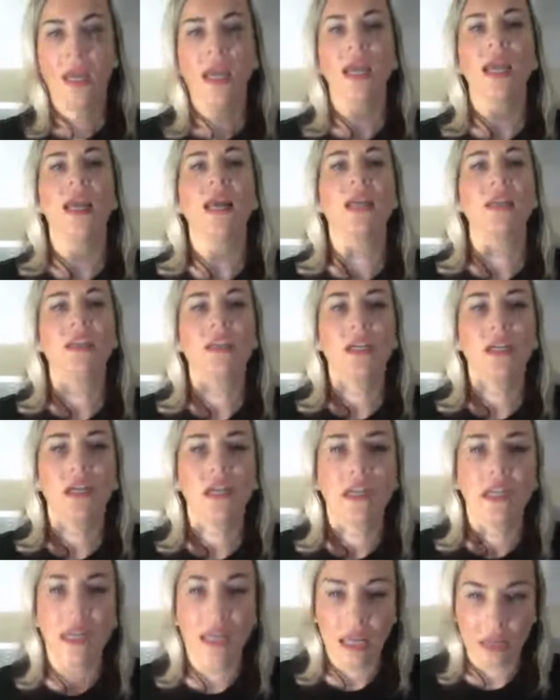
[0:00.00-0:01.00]
is a
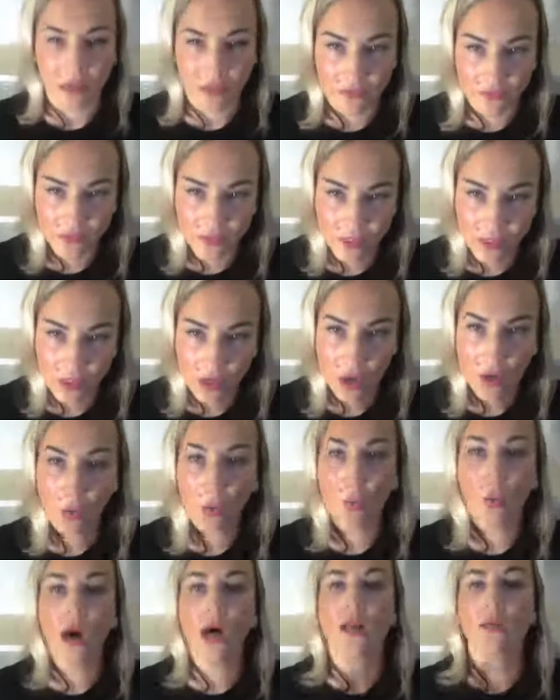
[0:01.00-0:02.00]
gift.
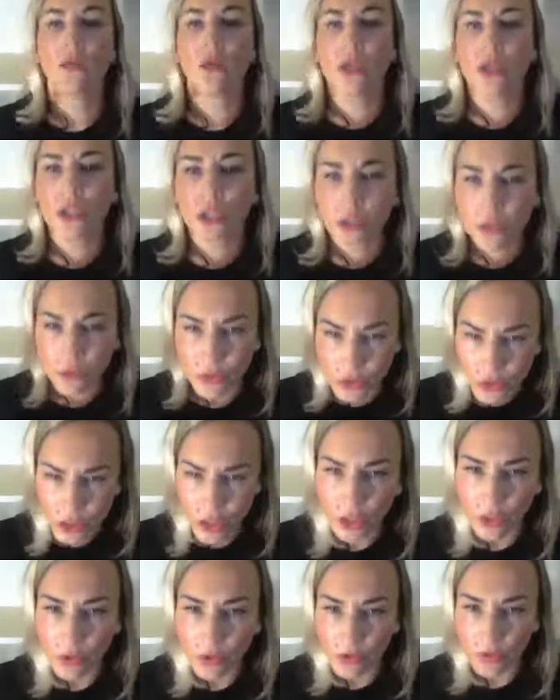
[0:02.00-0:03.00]
What will you
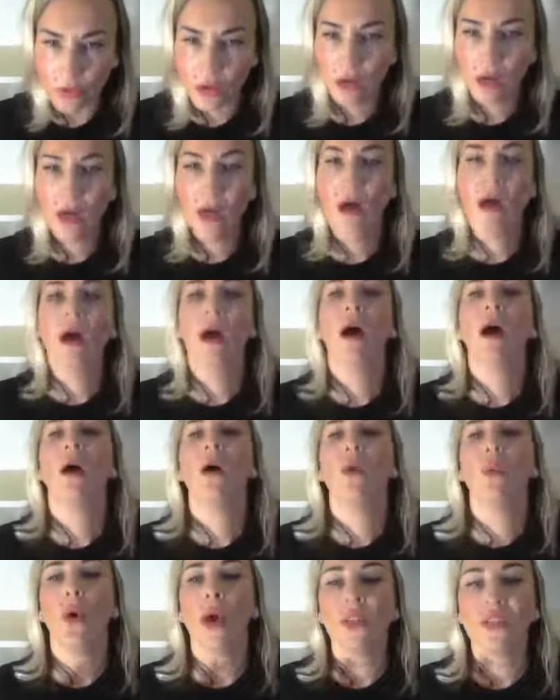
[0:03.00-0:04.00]
do
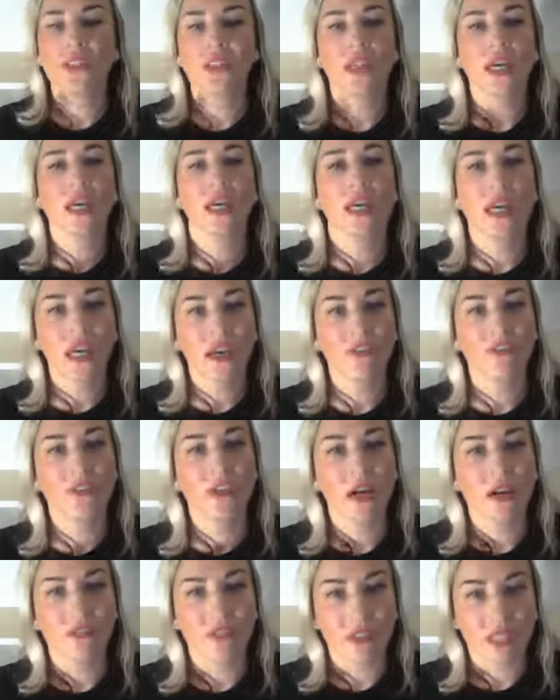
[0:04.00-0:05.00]
with the gift
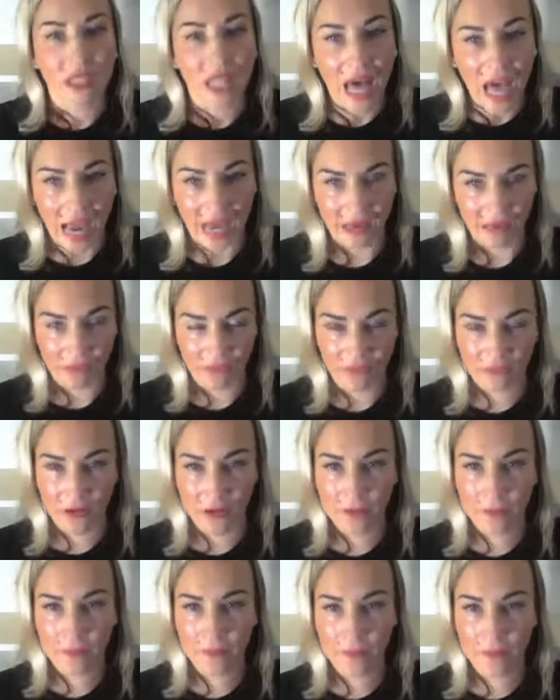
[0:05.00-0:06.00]
of life?
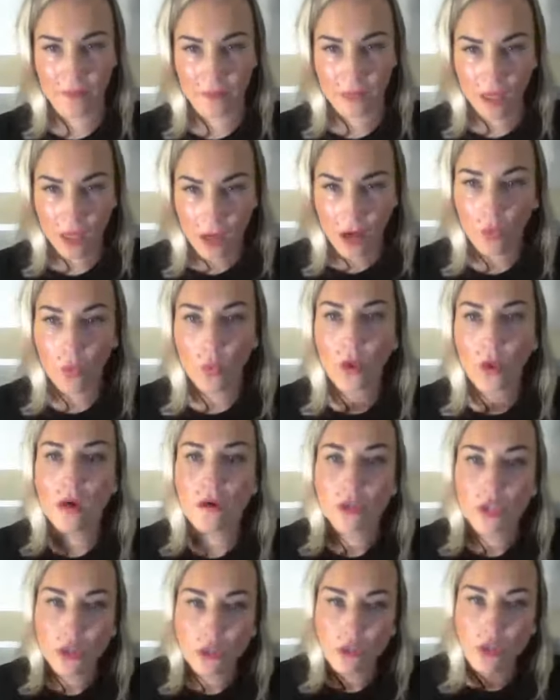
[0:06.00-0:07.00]

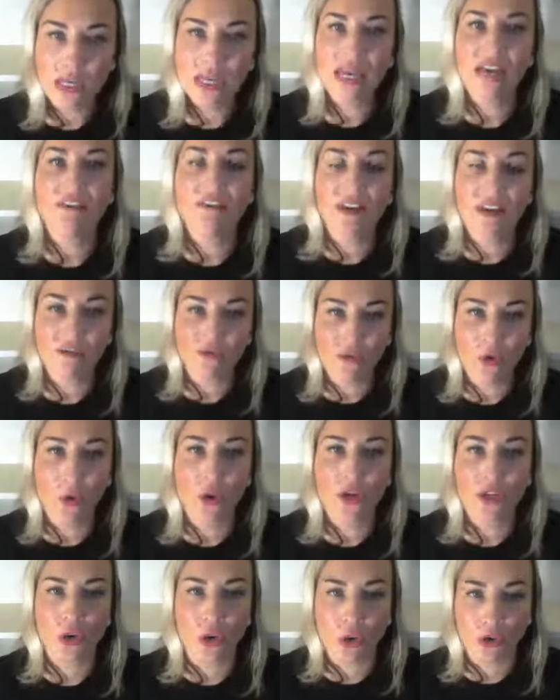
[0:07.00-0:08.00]
Will you live it
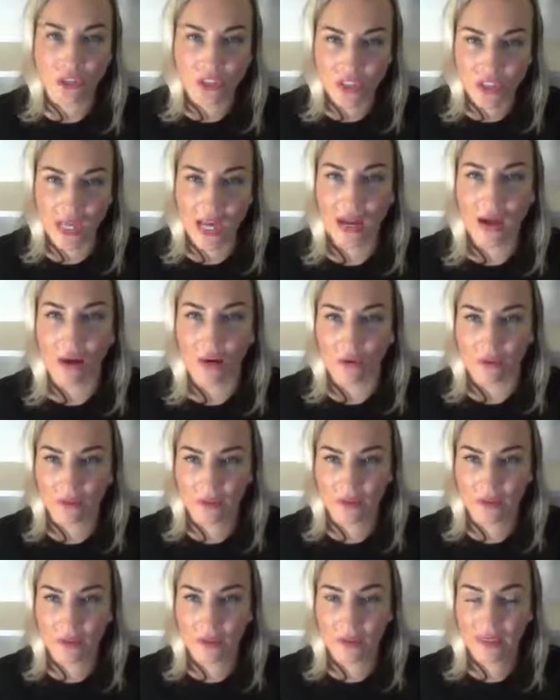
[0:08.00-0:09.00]
for yourself?
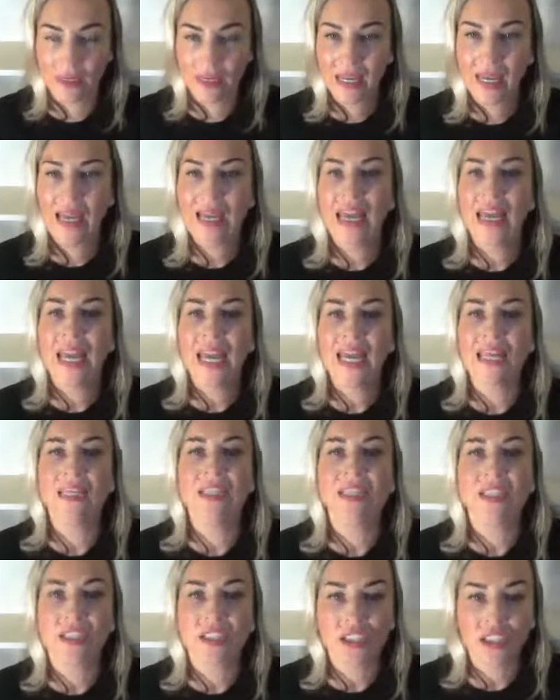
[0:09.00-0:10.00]
In
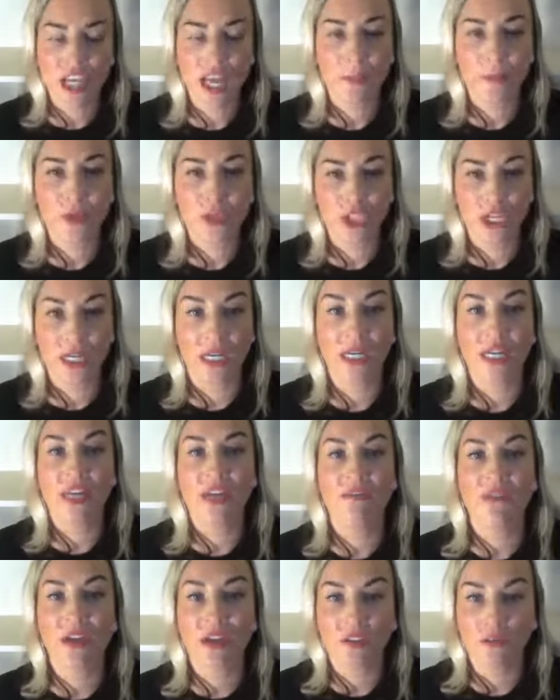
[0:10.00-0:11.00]
deception,
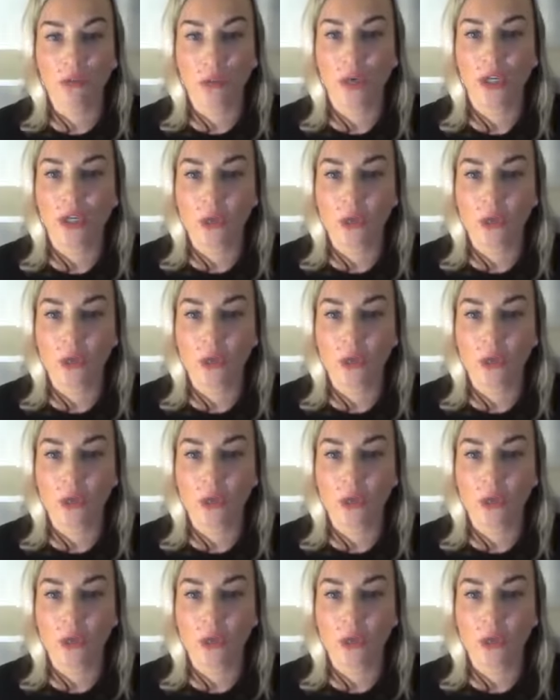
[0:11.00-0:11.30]
living for